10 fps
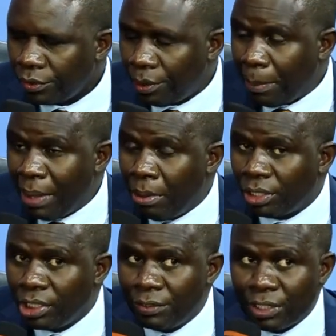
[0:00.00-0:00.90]
The
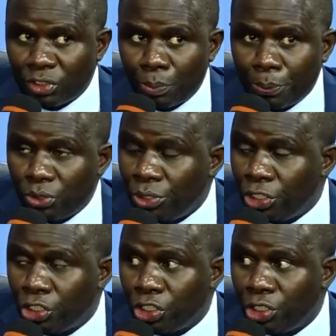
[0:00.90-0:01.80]
Bible gives us
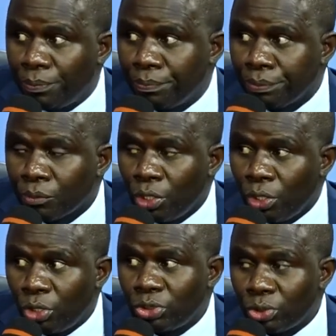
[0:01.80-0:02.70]
opportunity
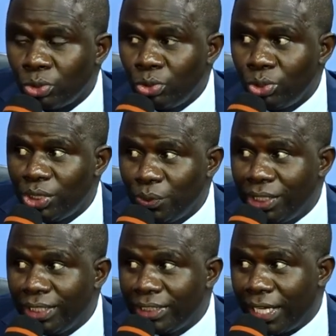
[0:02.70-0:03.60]
also to do due
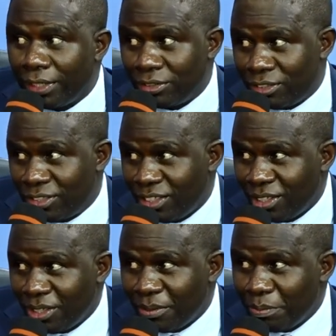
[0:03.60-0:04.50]
diligence
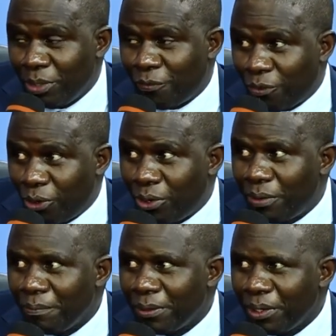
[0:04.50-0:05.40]

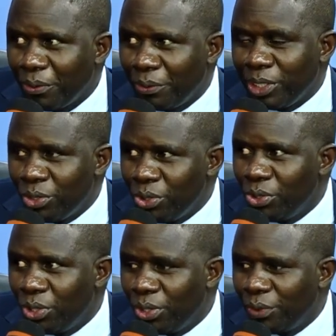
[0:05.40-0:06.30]
before
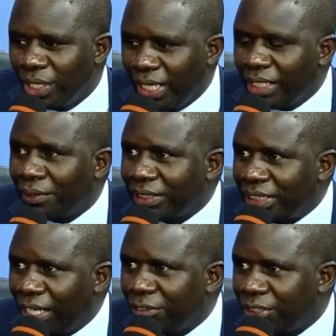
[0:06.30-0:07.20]
we get
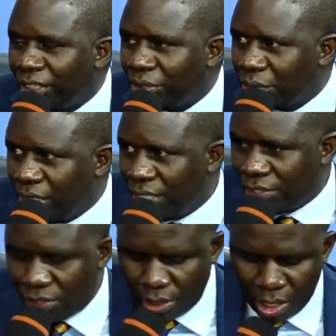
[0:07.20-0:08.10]
ourselves into
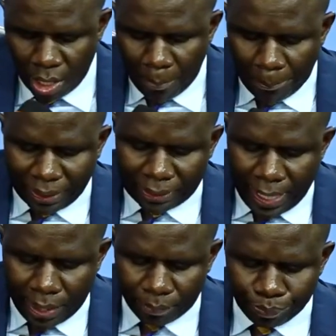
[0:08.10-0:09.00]
this. But
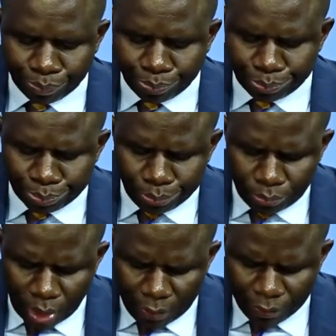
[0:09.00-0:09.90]
then,
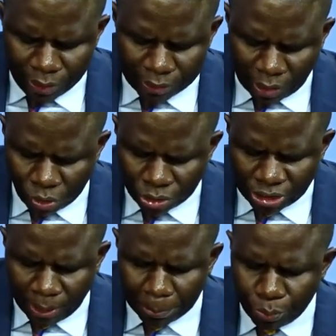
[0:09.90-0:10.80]
there is a
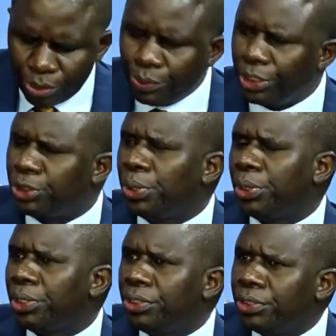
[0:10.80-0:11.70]
concept which we are
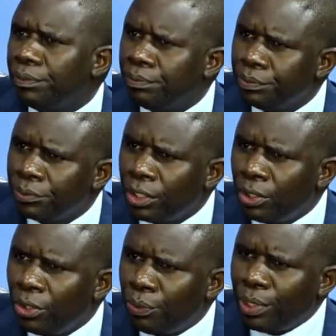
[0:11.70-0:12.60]
told.
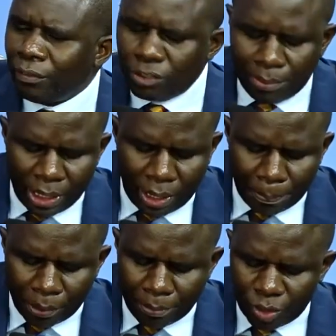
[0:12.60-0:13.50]
We have to make a
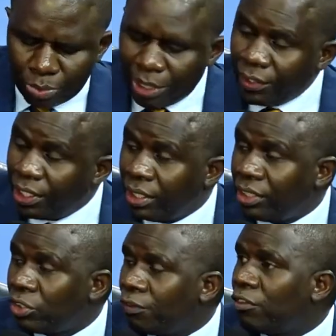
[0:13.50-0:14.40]
promise by the
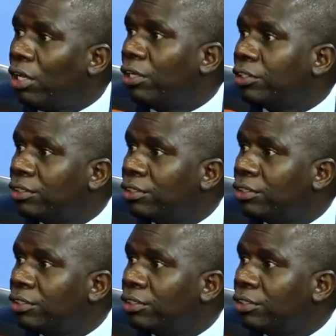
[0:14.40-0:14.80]
grace of God,